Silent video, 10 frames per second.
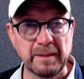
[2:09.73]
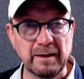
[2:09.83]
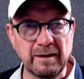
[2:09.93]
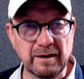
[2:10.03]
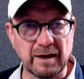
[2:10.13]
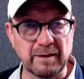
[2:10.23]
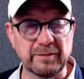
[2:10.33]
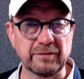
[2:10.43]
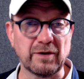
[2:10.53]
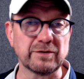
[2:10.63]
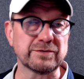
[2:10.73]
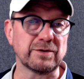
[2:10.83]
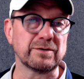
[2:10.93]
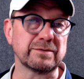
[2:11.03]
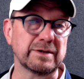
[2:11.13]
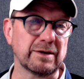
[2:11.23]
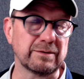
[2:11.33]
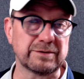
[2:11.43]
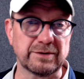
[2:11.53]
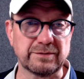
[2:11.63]
There's also,
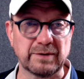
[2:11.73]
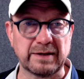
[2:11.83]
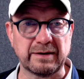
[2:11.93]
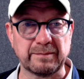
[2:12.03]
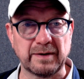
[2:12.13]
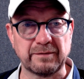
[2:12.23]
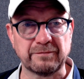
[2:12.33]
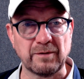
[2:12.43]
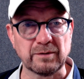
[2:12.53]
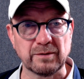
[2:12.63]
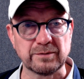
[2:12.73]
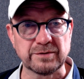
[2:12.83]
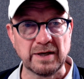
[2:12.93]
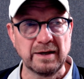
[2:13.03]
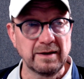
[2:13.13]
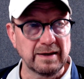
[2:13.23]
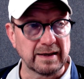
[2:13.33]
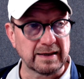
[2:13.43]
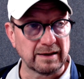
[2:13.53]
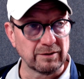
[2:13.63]
just when I take my photos, I
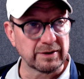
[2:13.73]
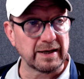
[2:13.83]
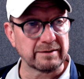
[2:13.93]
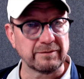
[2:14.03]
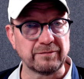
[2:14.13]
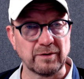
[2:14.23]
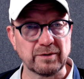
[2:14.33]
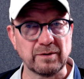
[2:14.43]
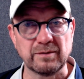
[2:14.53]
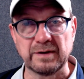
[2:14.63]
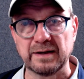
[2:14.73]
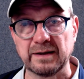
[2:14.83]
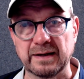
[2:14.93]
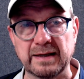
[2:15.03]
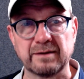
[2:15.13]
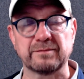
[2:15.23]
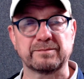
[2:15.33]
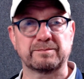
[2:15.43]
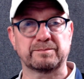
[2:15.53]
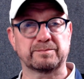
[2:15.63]
kind of look at the photo and I kind of
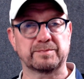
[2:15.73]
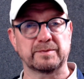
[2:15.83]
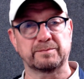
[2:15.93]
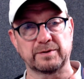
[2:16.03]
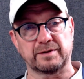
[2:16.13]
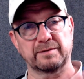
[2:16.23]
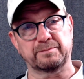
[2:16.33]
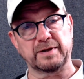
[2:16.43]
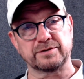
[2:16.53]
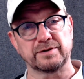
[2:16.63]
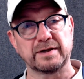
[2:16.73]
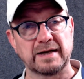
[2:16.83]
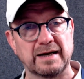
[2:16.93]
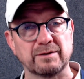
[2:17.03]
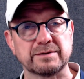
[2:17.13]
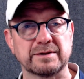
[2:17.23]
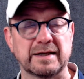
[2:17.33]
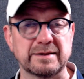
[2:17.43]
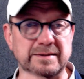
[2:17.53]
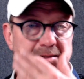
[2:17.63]
put the picture in and out and kind
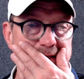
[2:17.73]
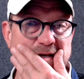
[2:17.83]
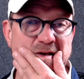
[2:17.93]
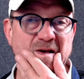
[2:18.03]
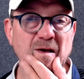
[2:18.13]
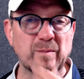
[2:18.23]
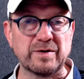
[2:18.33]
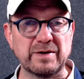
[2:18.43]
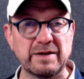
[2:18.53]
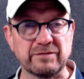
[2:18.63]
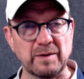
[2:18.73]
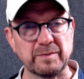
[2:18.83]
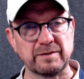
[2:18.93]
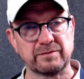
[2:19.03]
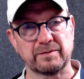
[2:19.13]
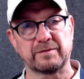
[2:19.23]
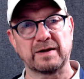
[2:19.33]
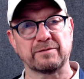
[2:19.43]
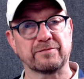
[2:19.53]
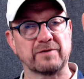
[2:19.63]
of see, but you need something to kind
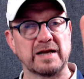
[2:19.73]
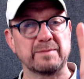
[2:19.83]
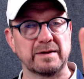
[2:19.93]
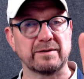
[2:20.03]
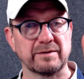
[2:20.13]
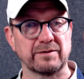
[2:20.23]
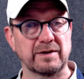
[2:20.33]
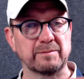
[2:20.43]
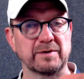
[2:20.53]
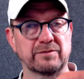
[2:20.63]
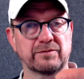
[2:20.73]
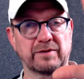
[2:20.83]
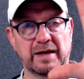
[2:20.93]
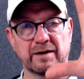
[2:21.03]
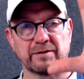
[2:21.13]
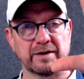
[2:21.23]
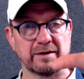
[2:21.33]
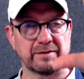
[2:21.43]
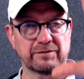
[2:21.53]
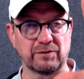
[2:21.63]
of frame in the image, the area
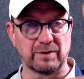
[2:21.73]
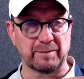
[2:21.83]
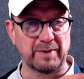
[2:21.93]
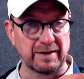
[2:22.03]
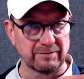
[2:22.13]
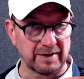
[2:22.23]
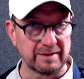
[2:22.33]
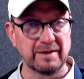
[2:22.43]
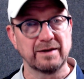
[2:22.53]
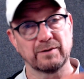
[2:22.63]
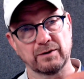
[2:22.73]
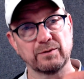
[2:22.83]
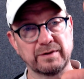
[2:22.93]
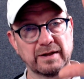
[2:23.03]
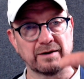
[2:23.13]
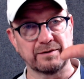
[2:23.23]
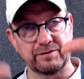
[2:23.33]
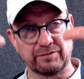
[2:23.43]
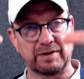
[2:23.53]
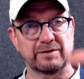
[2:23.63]
that you want to paint, right? You want to go in there and
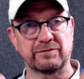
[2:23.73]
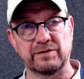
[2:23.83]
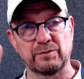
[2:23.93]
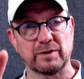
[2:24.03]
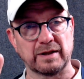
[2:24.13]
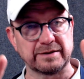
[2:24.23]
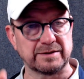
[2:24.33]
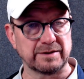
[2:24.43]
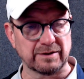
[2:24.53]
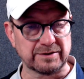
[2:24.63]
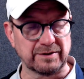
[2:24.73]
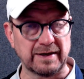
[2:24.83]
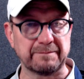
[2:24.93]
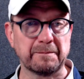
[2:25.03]
just kind of see where lights and darks are at.